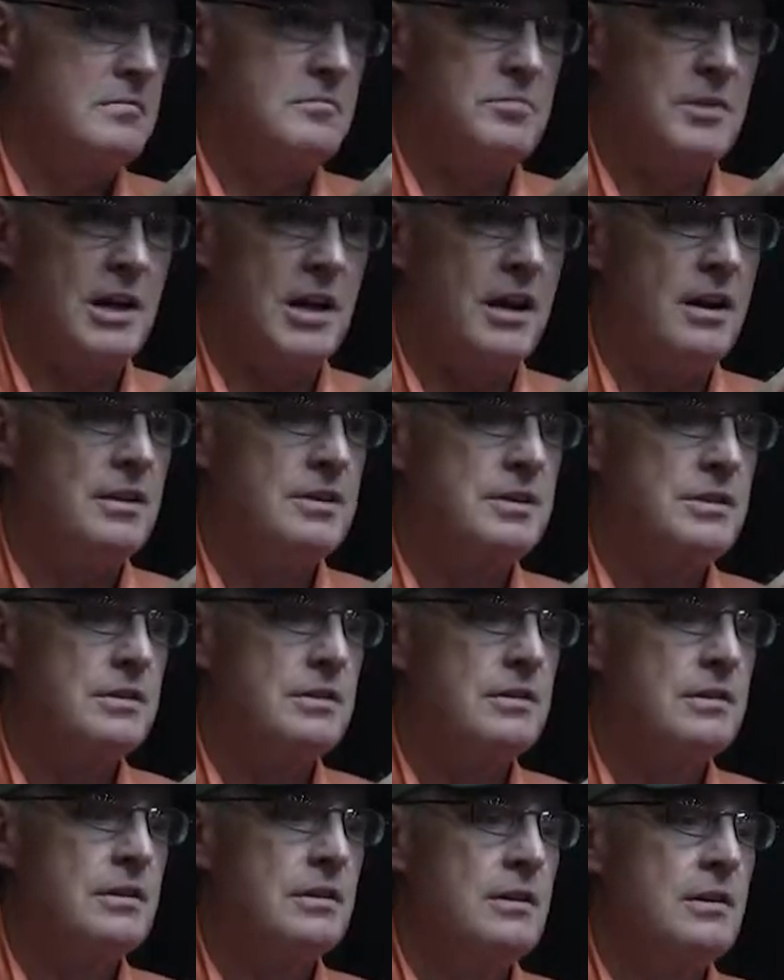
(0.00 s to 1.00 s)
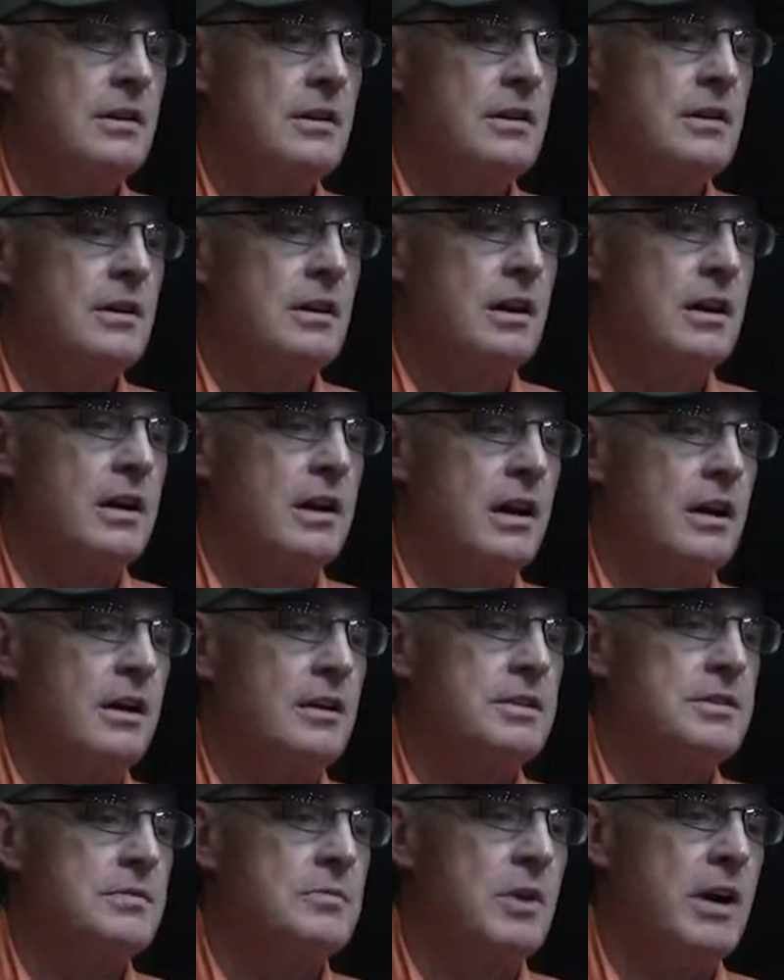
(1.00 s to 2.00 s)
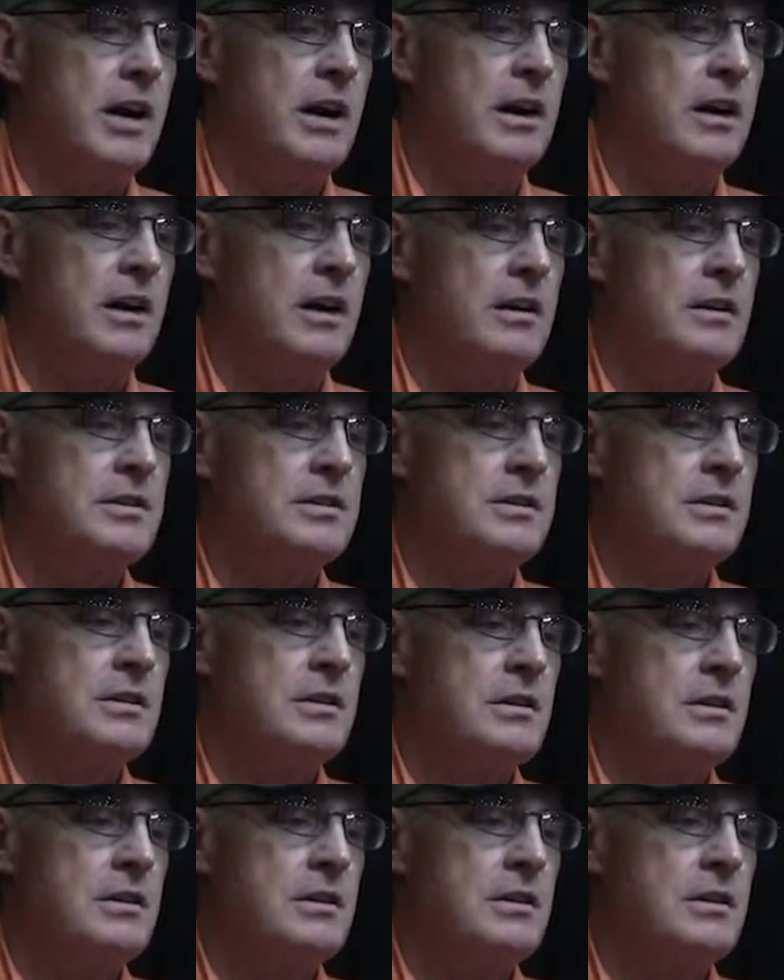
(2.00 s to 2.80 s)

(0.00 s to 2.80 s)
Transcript: pliers, cutters, wire cutters,